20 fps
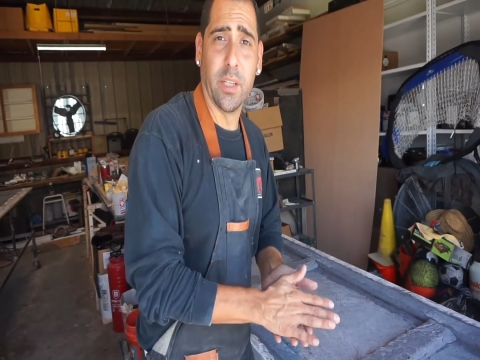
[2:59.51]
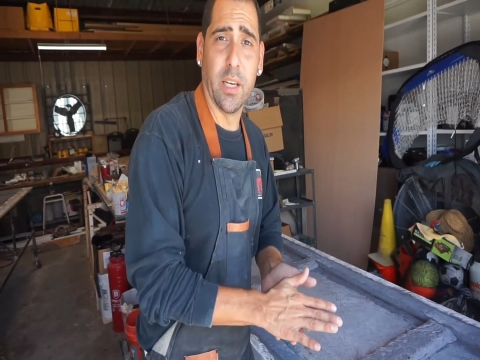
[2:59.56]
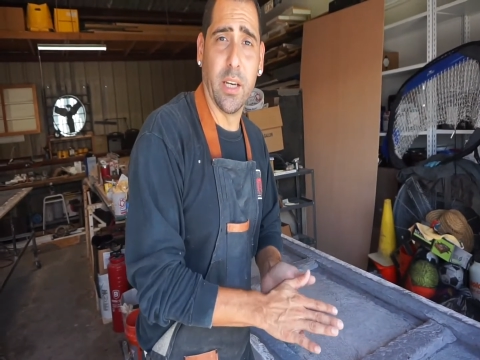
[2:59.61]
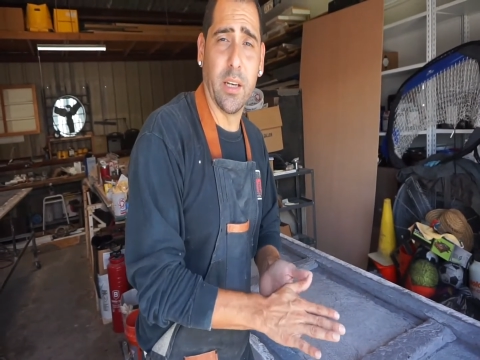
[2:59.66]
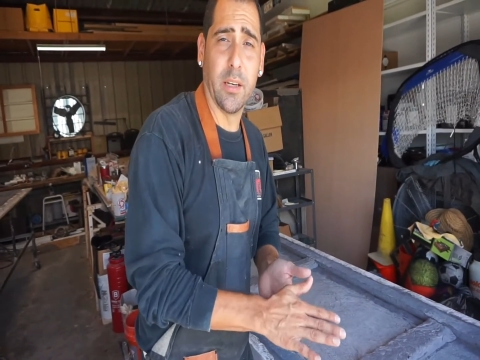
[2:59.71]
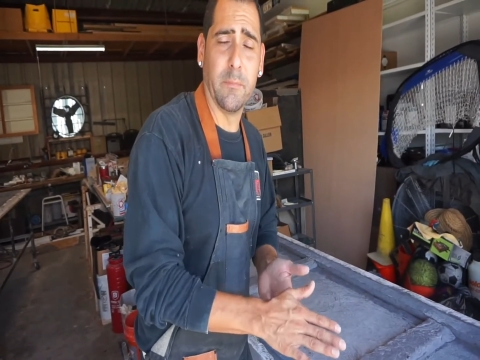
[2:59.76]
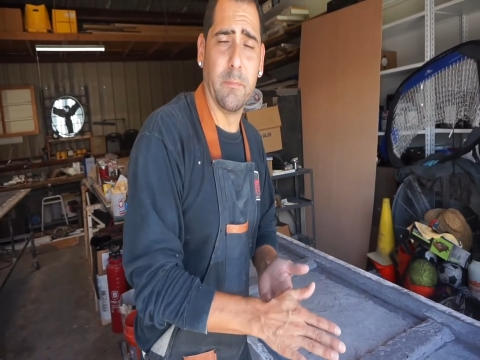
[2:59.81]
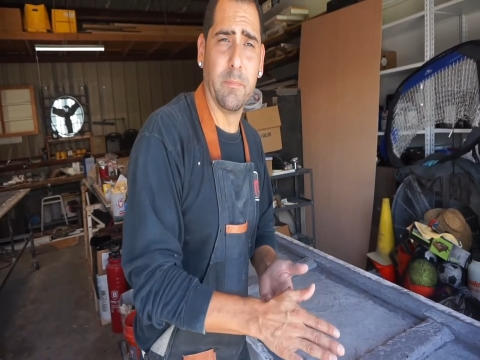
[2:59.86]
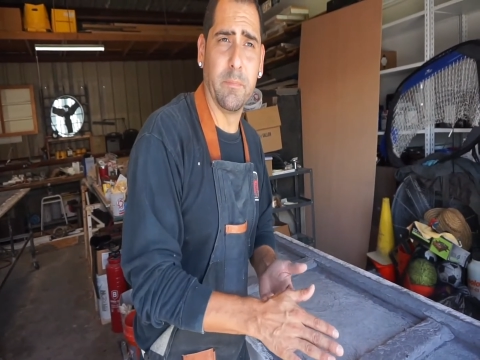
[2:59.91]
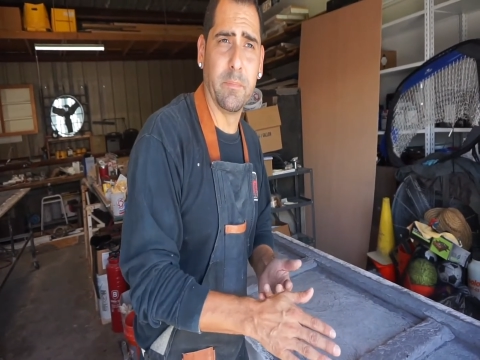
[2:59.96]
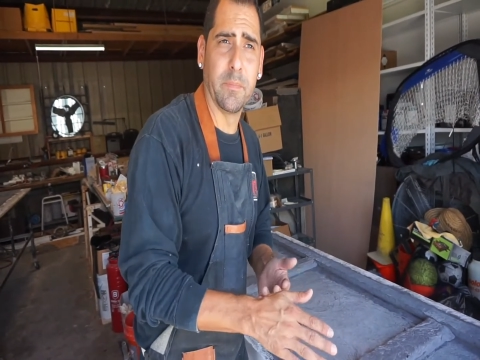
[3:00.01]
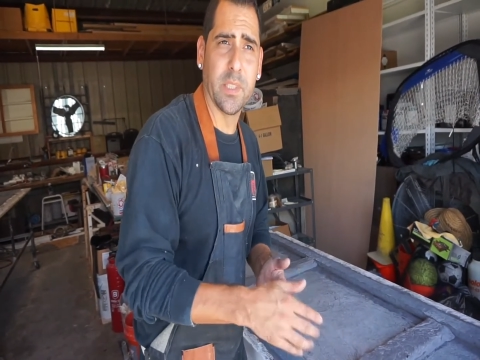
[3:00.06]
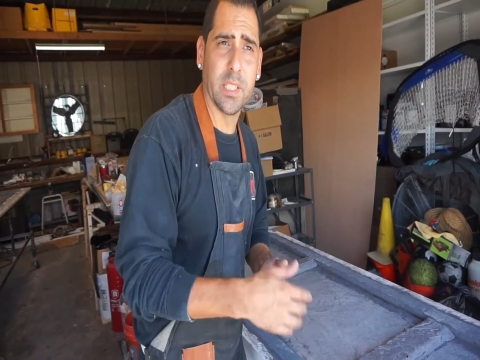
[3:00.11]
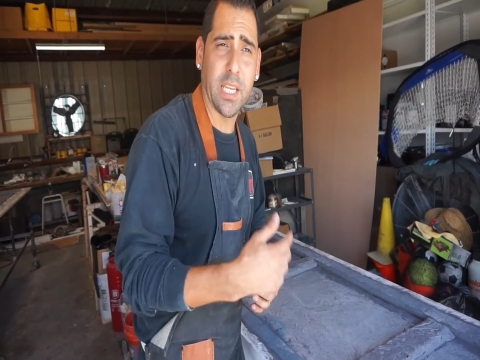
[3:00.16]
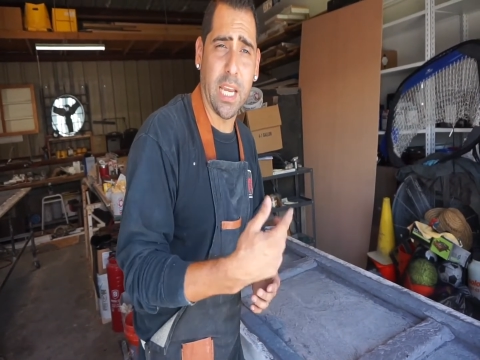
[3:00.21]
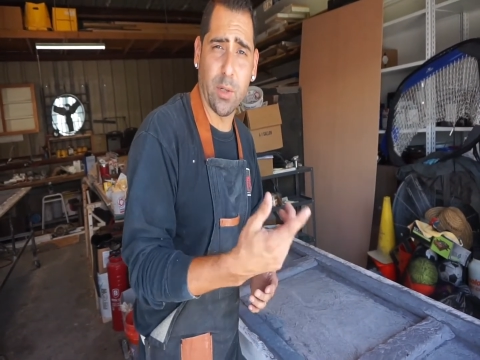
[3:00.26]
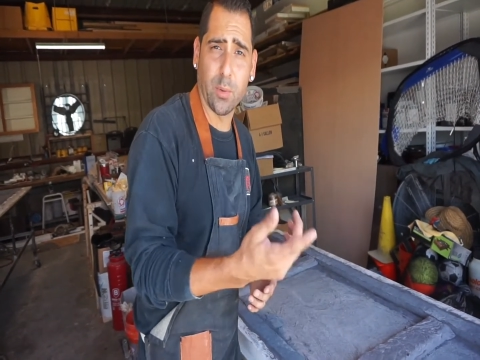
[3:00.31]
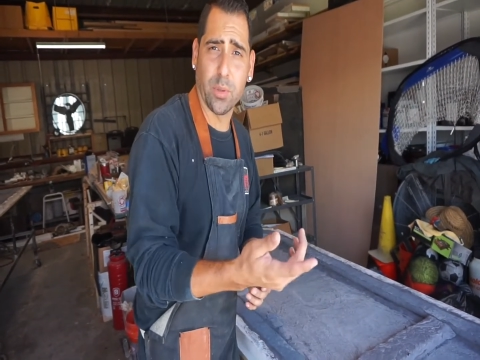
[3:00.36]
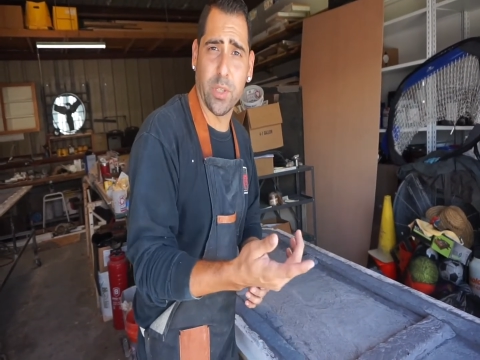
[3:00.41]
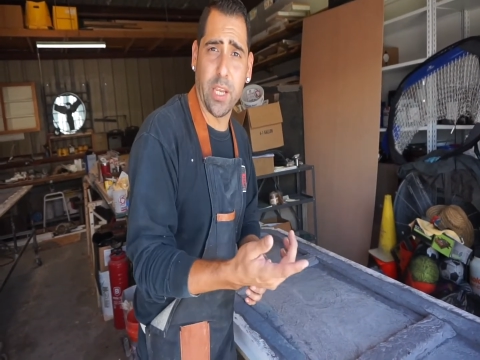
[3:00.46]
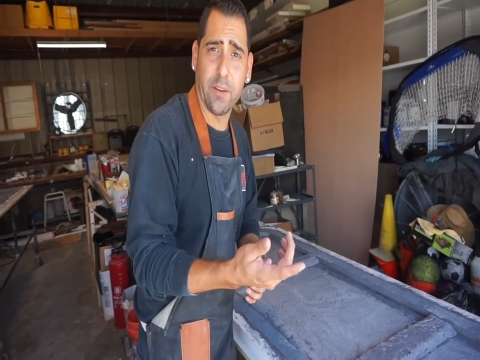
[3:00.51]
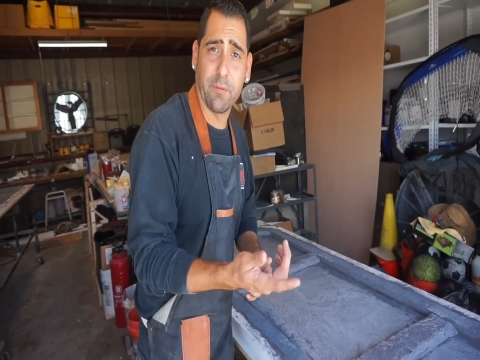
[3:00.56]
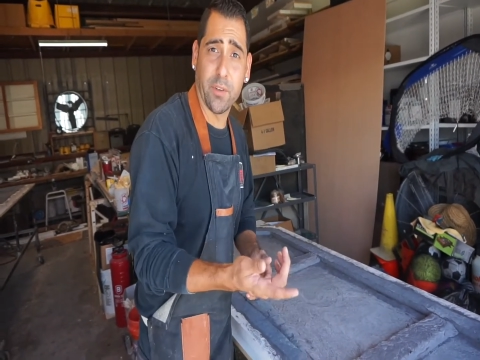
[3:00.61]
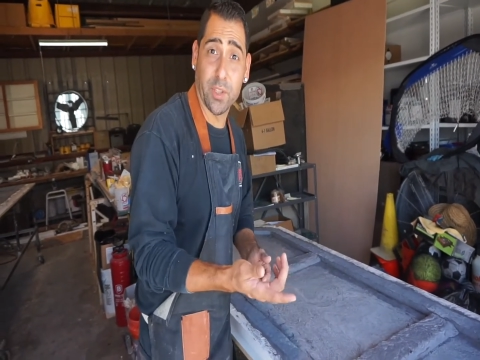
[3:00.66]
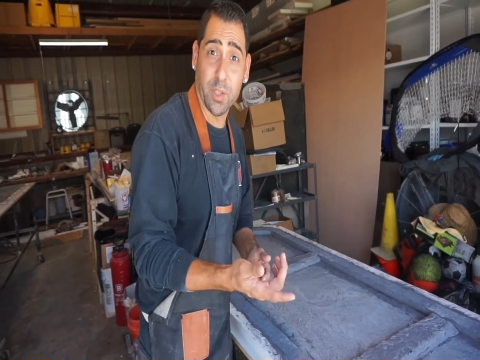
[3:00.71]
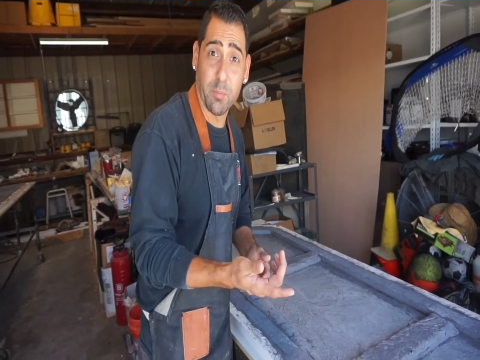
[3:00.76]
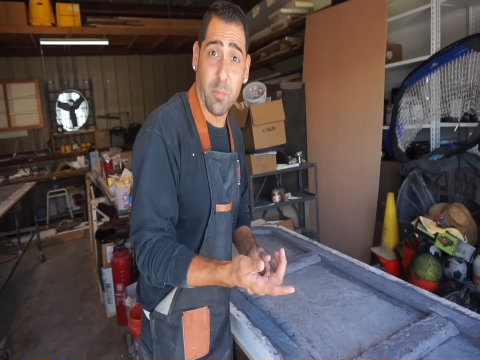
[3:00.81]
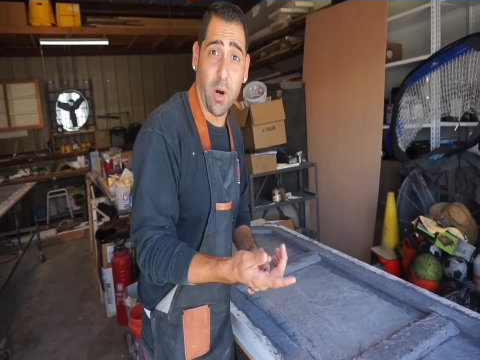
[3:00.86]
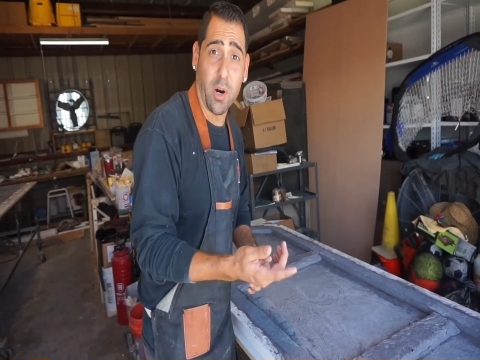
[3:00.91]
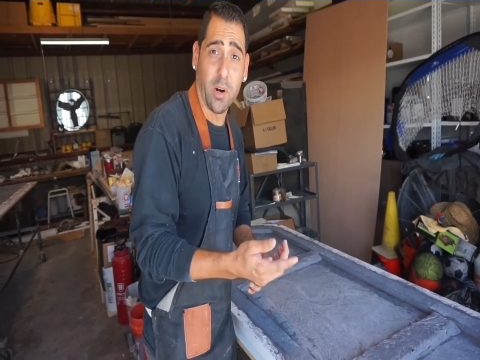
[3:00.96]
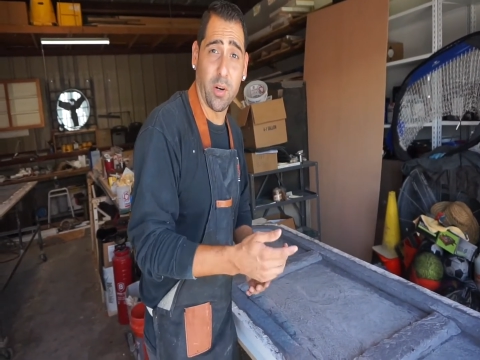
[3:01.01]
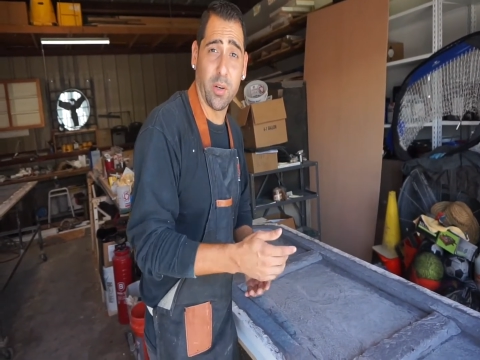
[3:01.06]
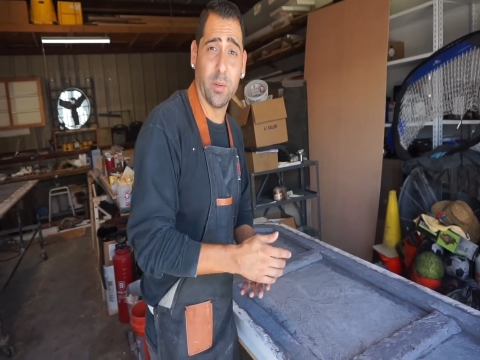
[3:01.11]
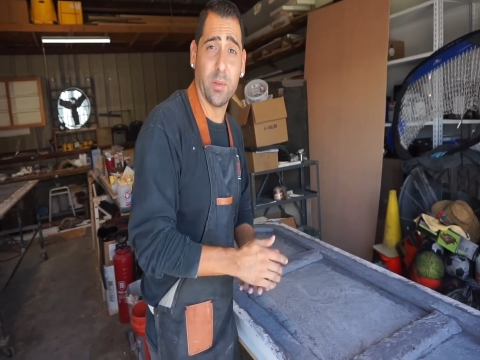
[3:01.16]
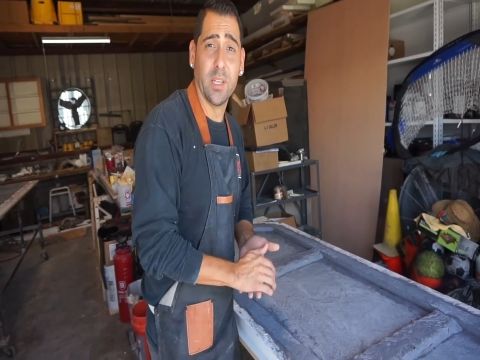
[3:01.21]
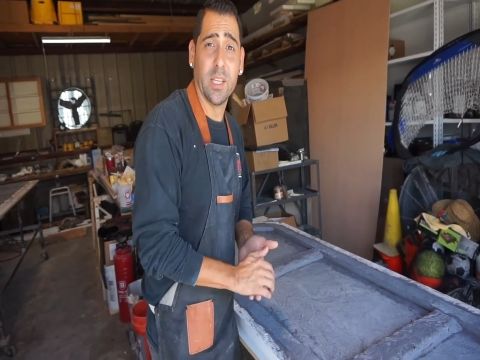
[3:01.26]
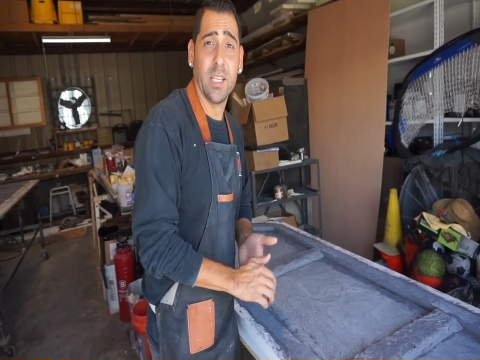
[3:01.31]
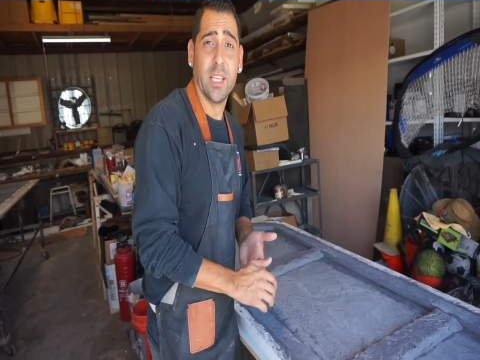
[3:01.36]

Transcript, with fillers: uh, schedule date for tomorrow,